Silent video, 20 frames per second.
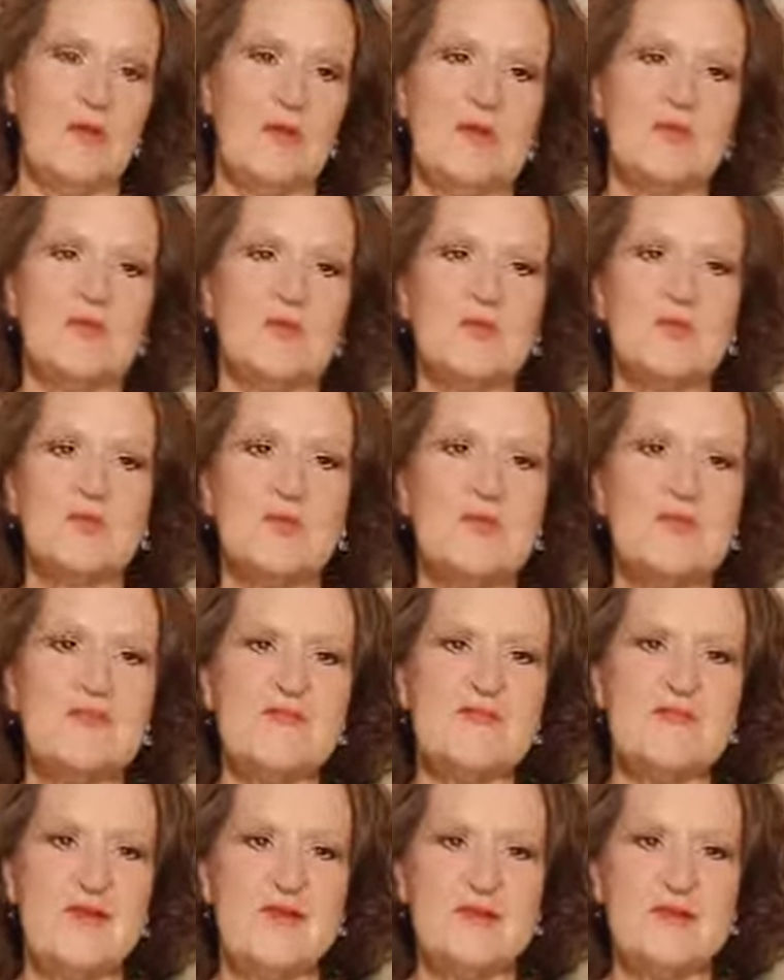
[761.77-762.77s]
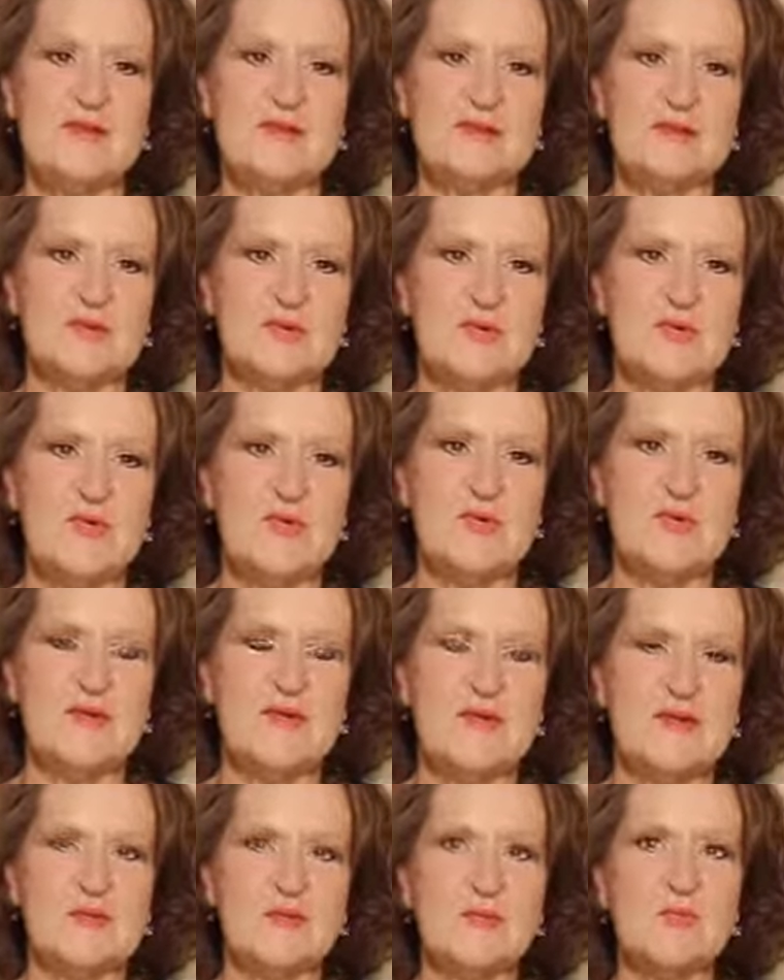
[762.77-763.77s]
And so it's really fun to
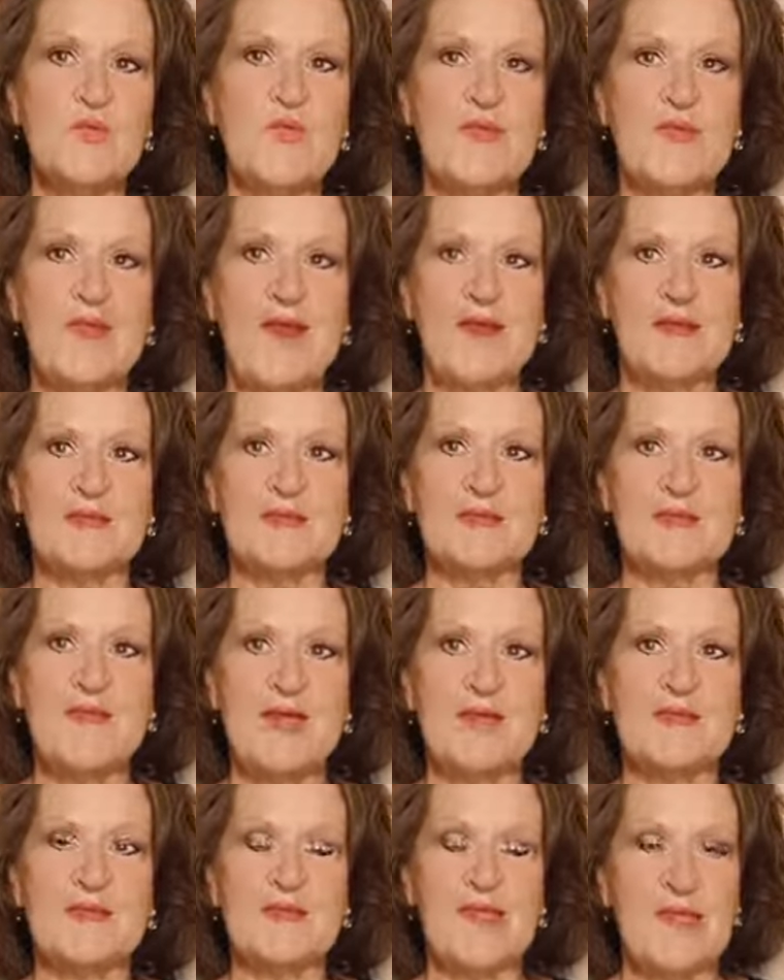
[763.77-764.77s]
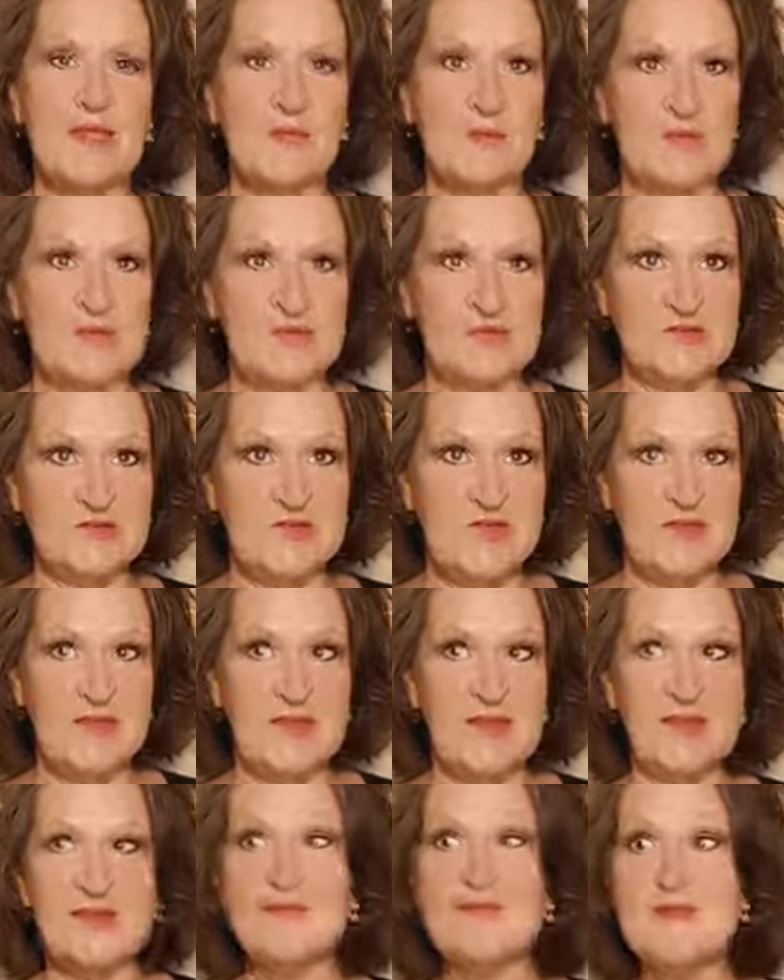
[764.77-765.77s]
to realize that language
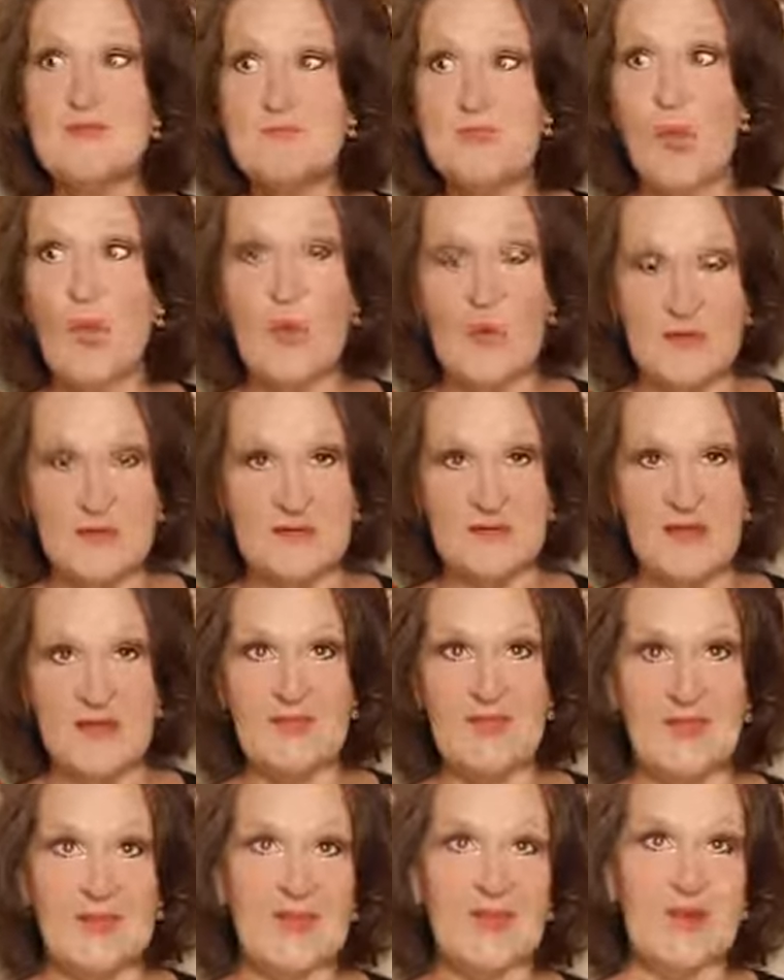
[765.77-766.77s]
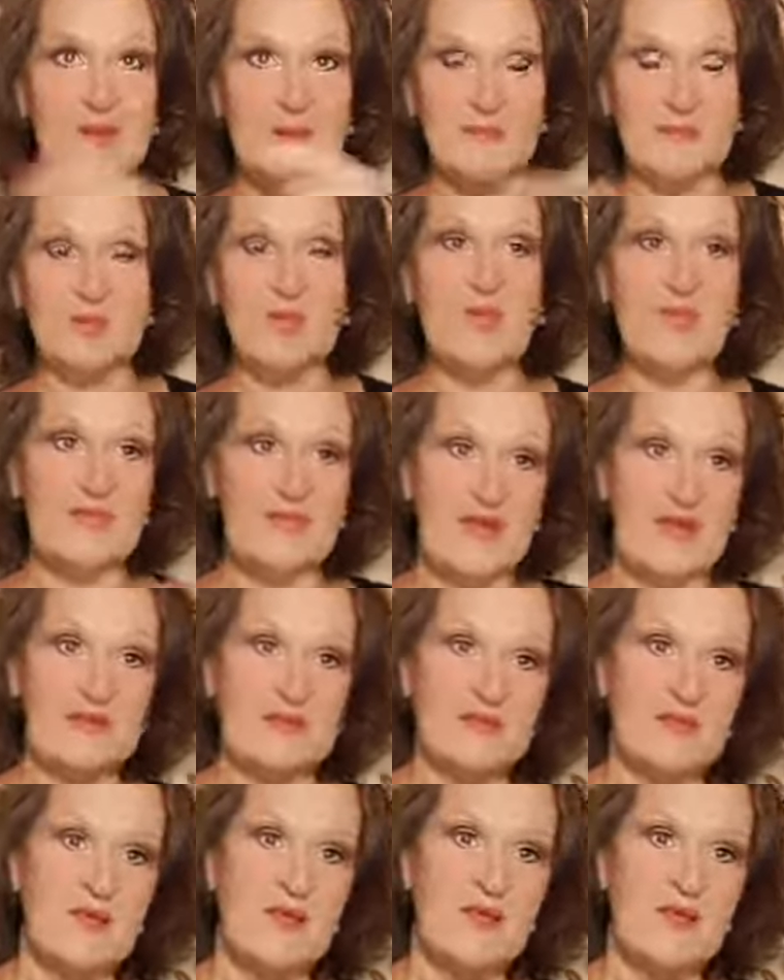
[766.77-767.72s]
is important and that it comes with us